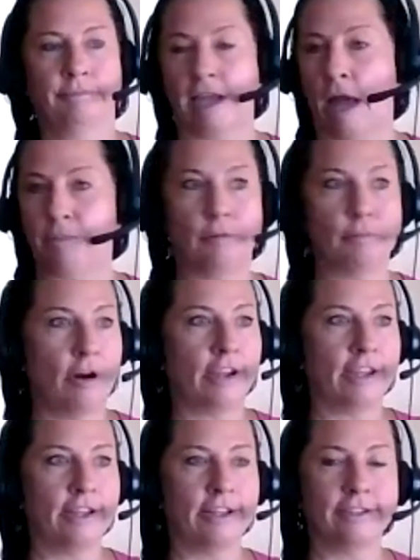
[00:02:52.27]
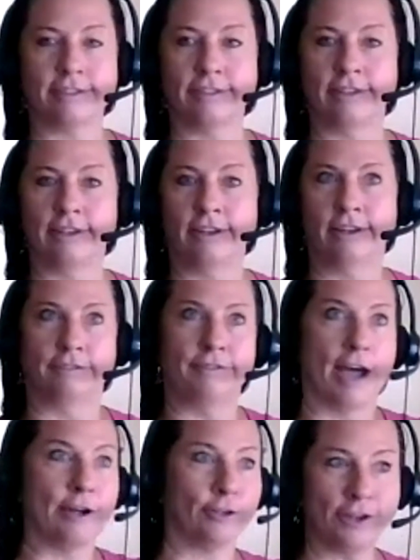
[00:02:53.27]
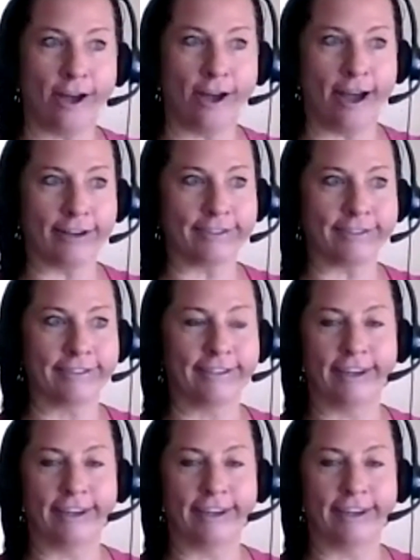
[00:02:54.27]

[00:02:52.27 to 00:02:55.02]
capital markets, final docs,